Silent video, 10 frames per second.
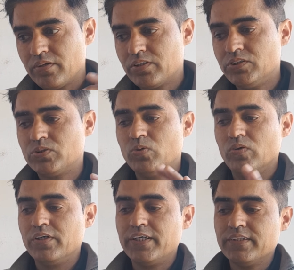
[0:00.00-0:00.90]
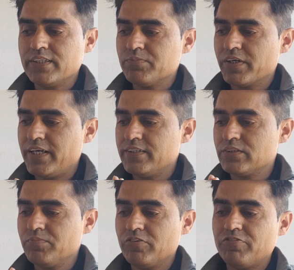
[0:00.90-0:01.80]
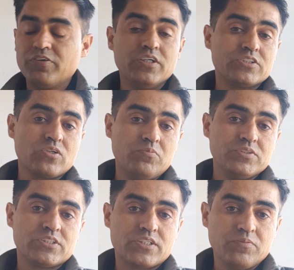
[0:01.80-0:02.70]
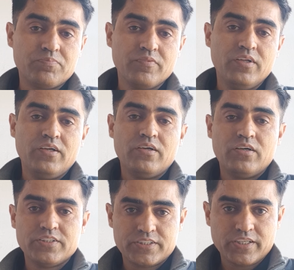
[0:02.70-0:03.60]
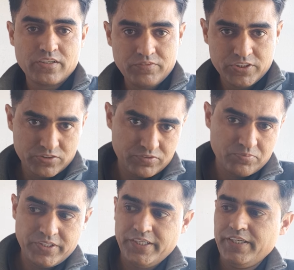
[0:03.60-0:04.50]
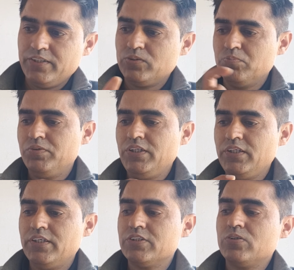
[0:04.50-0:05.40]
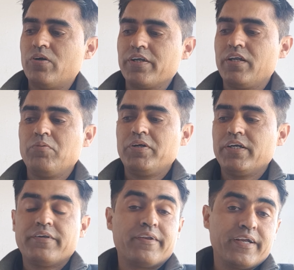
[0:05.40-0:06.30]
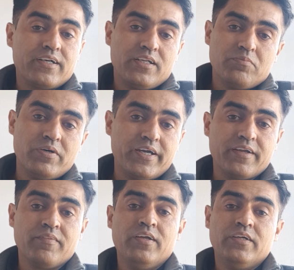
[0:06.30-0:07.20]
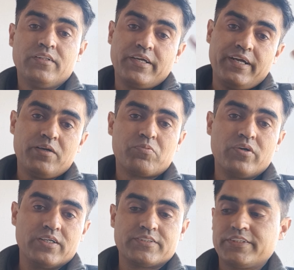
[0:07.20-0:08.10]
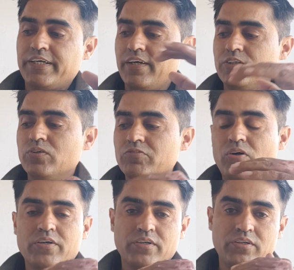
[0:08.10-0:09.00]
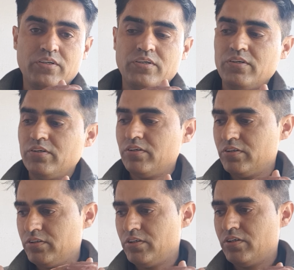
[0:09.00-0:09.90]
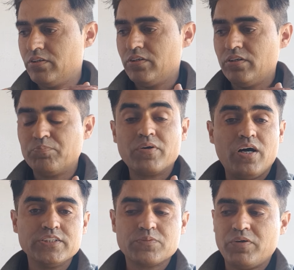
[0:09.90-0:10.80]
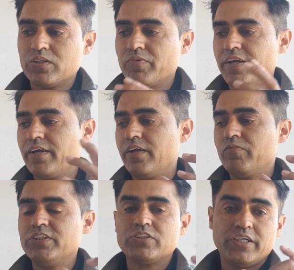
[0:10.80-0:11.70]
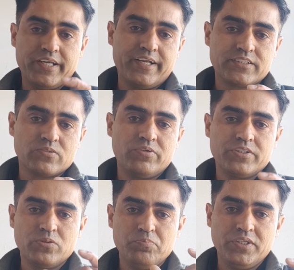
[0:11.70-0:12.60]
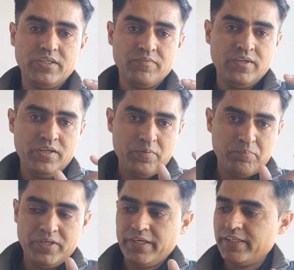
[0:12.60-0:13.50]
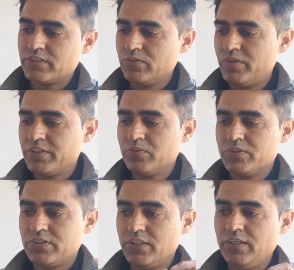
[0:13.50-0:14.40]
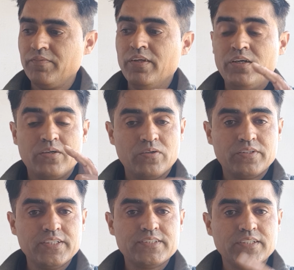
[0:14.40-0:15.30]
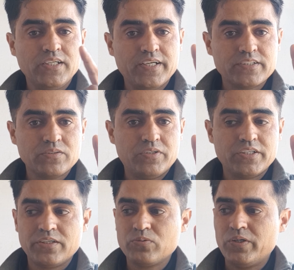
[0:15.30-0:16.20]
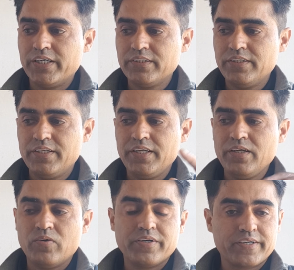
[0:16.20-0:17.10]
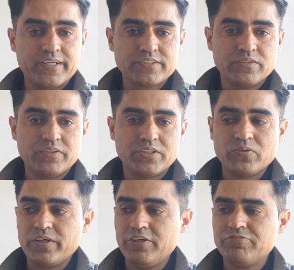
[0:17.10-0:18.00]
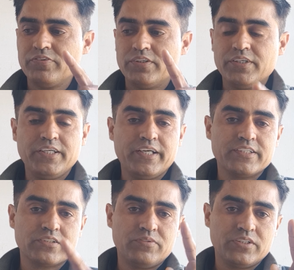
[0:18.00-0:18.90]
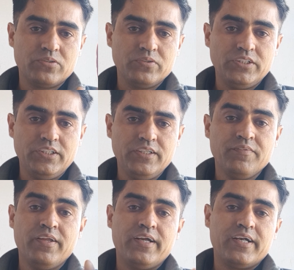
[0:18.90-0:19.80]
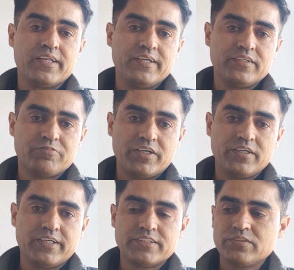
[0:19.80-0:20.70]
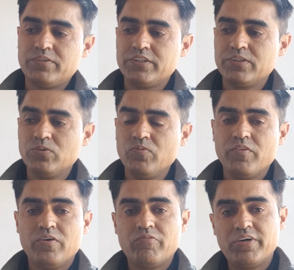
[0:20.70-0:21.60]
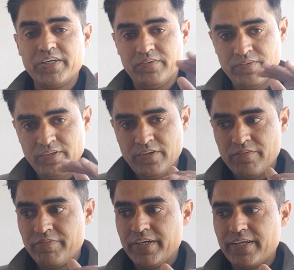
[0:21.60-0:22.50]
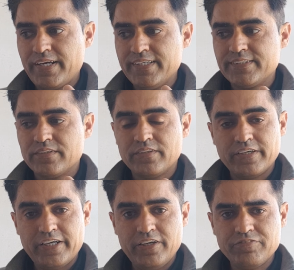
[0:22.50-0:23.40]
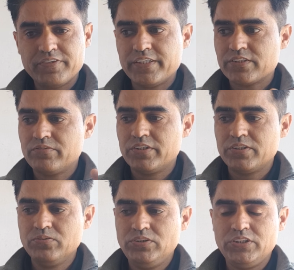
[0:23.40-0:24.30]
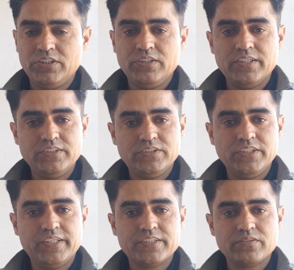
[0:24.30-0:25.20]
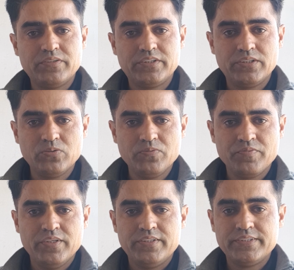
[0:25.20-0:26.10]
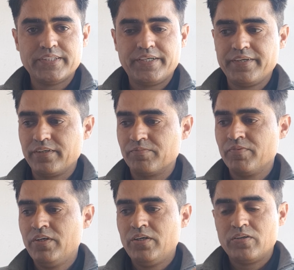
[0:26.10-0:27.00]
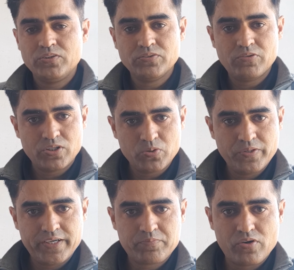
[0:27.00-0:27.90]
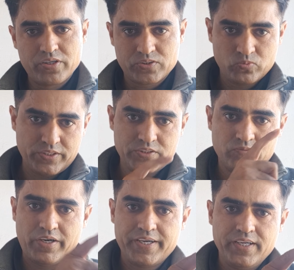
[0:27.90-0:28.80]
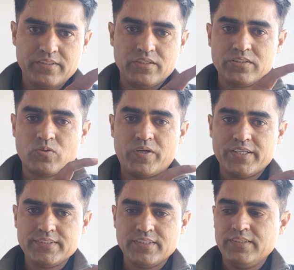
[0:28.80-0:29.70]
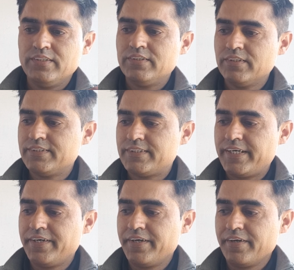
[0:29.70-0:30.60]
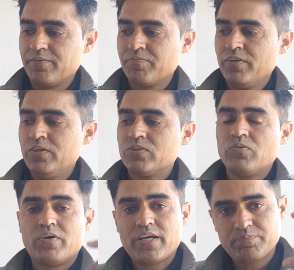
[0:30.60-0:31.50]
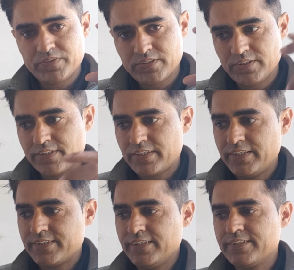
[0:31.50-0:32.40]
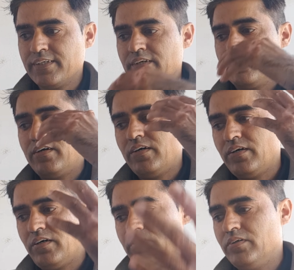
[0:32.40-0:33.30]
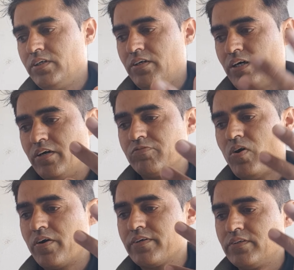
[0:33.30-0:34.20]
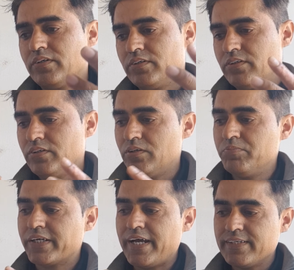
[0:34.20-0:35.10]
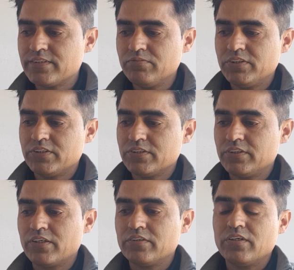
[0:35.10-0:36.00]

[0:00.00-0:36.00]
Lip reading: control. In this mechanism, the first common step, say conversion from A to B, is not inhibited directly by the end product. Say you have got a branched pathway in which A gets converted to B, B gets converted to C. Now this C gets converted to either D or it gets converted to F, D gets converted to E, and then it finally gets converted to Y. Whereas the F gets converted to G and G gets converted to Z here. Now you've got two end products. One is Y, the other one is the Z here. So what happens in this case is I have got a mechanism which is there.